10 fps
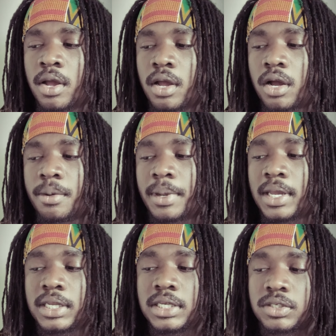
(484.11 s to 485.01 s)

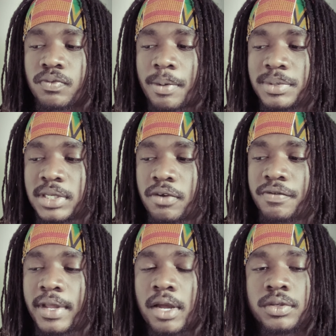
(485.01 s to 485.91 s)
And he is a representative
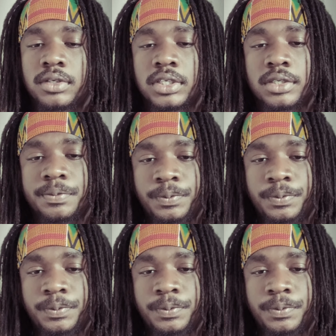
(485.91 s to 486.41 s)
of the elderly,